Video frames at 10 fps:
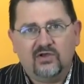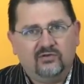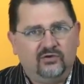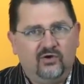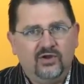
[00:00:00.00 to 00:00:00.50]

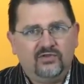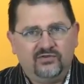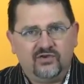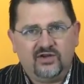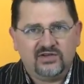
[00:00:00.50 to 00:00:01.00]
So this is
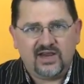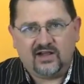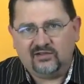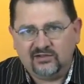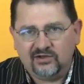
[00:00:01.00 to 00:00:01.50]
going to take a
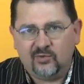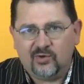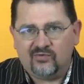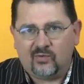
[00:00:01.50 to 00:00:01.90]
little bit of